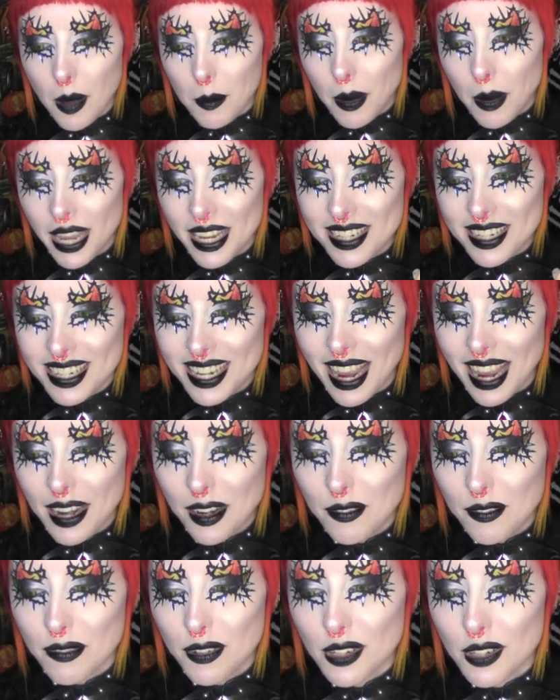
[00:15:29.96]
by a
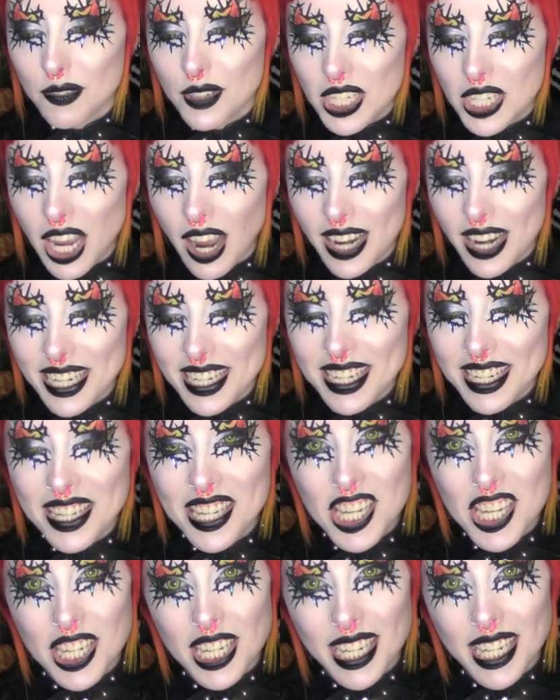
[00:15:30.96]
tank full of tiny
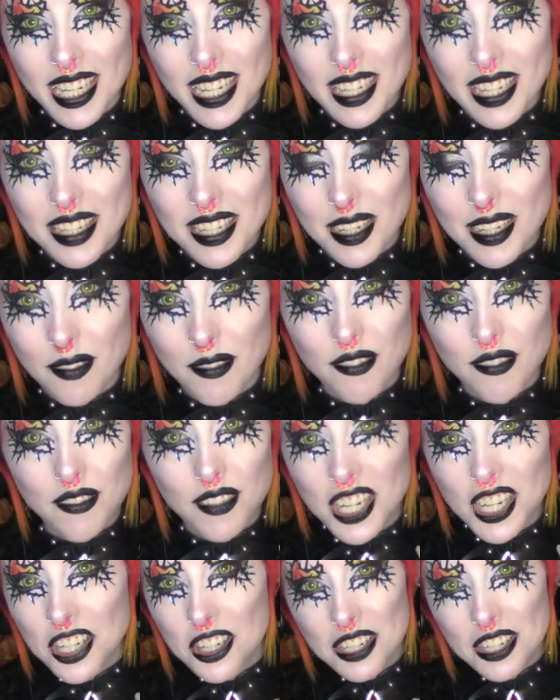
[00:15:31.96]
skin-eating
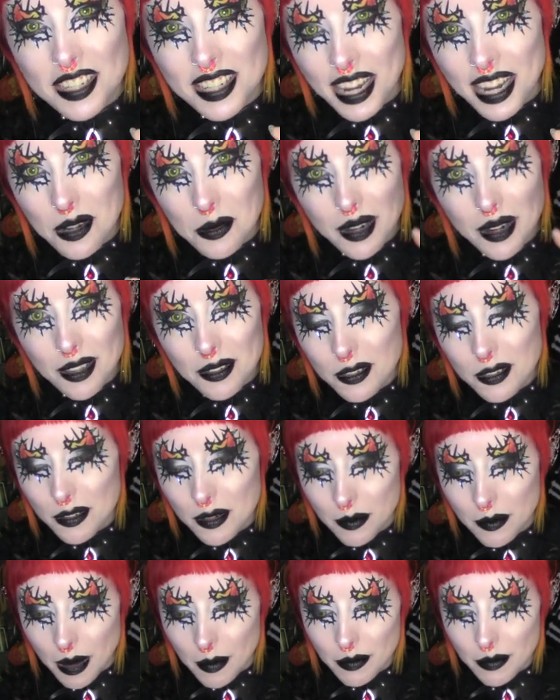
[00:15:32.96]
fish. Does anyone else
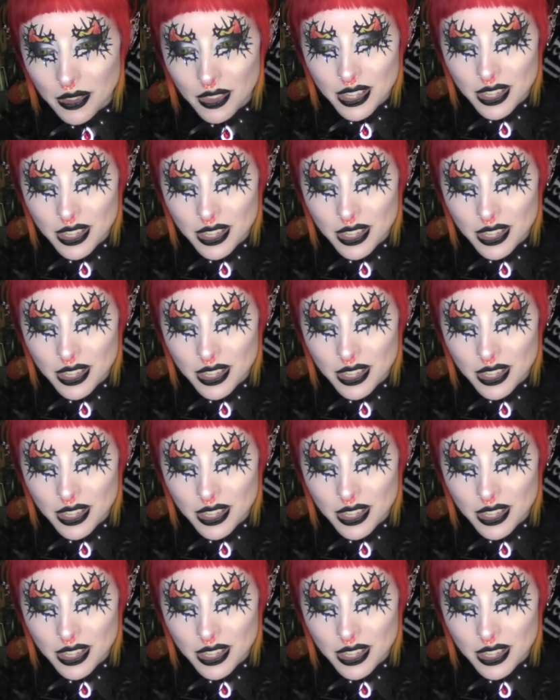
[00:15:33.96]
remember